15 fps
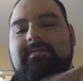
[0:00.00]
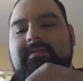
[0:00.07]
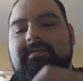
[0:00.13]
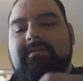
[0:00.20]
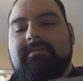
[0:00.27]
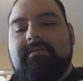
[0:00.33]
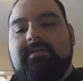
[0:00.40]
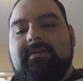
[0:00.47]
were a
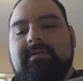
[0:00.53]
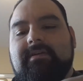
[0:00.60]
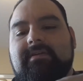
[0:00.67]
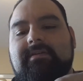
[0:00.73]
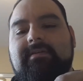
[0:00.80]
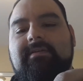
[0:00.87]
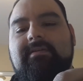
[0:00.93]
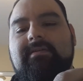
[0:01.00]
little dirty.
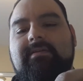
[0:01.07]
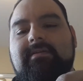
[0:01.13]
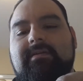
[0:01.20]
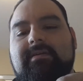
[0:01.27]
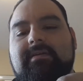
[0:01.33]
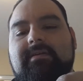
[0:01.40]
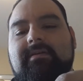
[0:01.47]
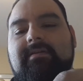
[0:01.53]

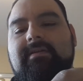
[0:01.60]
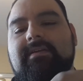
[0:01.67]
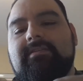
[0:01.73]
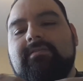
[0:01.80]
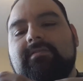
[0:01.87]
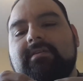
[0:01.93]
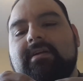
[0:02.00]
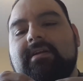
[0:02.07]
Not
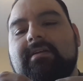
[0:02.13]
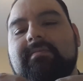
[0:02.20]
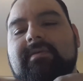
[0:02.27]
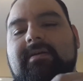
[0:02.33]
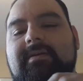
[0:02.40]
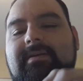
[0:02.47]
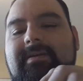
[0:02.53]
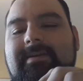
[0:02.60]
too dirty,
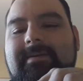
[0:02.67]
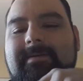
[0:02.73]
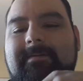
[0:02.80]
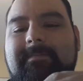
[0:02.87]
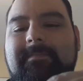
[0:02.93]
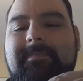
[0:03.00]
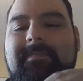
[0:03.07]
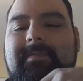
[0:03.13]
but
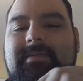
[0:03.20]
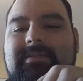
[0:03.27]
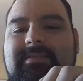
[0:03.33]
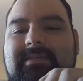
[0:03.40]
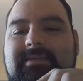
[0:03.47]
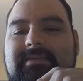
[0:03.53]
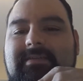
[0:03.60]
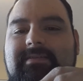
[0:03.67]
just
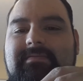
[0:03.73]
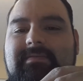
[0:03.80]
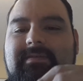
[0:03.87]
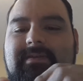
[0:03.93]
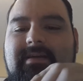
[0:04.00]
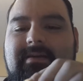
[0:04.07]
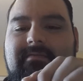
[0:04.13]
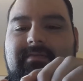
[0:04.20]
like this
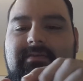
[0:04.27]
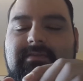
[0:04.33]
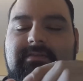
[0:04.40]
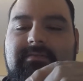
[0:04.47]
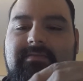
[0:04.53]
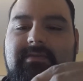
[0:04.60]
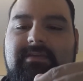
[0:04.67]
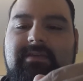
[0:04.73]
one. I haven't used
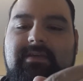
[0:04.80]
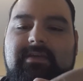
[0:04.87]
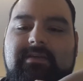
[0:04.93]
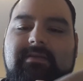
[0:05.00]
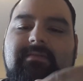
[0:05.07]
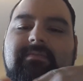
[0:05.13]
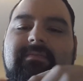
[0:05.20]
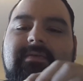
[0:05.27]
it with
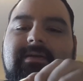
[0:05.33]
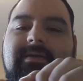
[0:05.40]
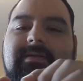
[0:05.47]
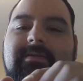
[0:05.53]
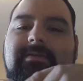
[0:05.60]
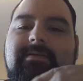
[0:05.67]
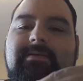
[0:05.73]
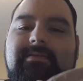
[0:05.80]
kick, but
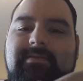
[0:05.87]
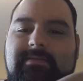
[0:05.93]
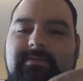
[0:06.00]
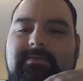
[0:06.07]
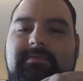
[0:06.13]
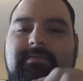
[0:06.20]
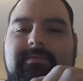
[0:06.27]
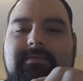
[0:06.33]

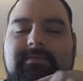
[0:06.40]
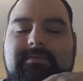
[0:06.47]
it's real. I